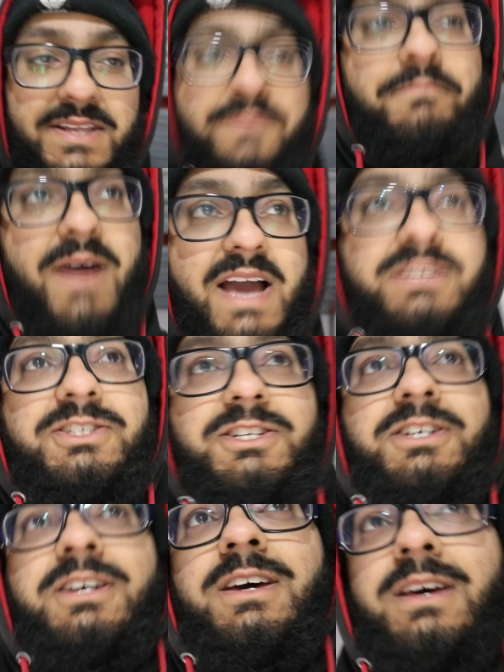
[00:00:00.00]
didn't
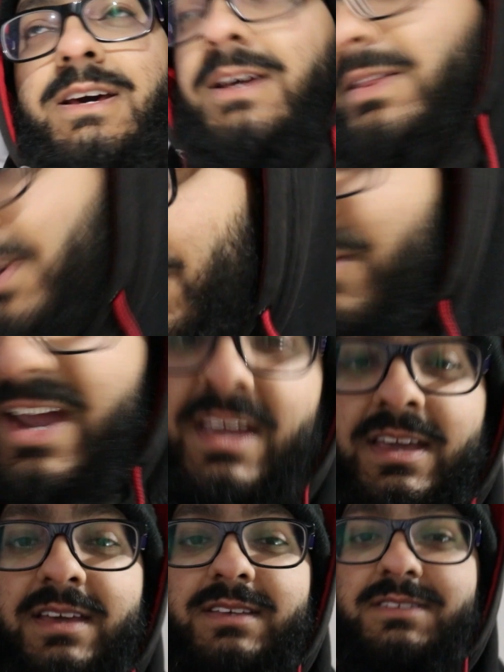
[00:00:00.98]
match the
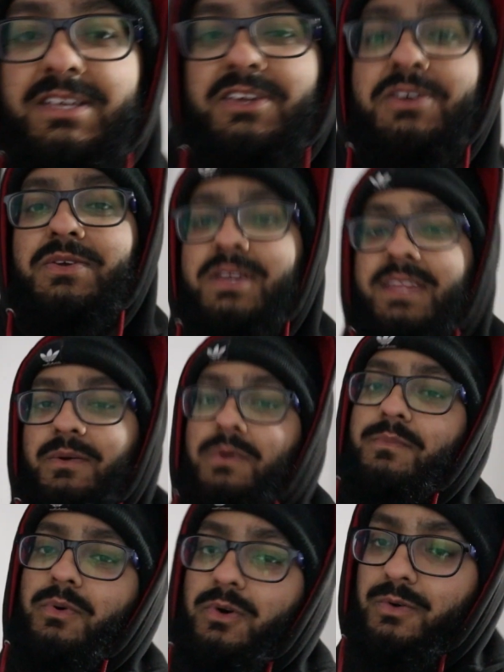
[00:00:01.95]
grey sink unit that we
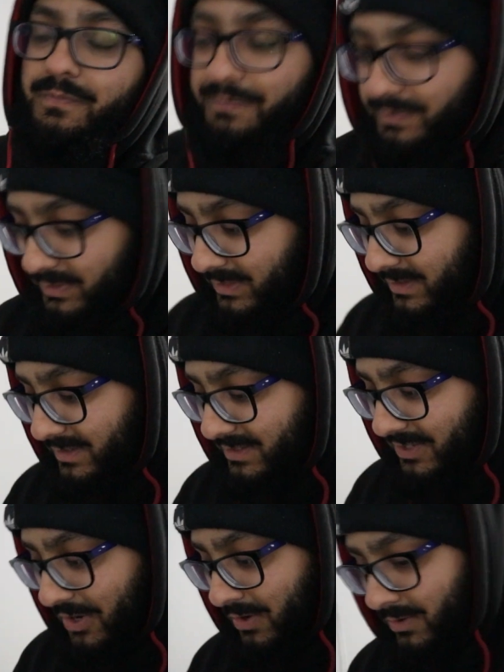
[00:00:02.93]
bought.
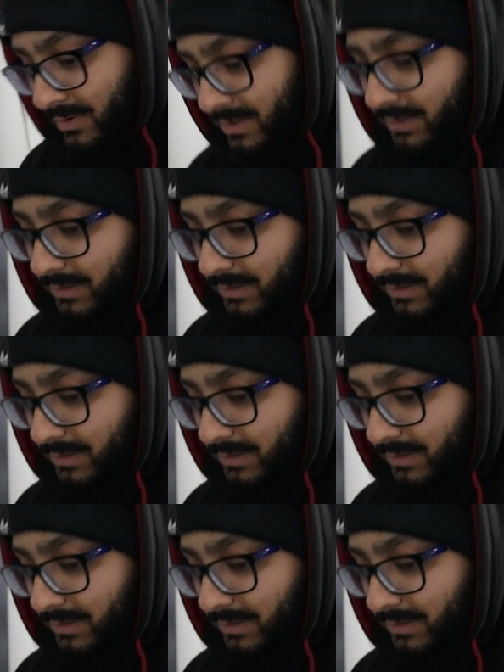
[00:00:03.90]
So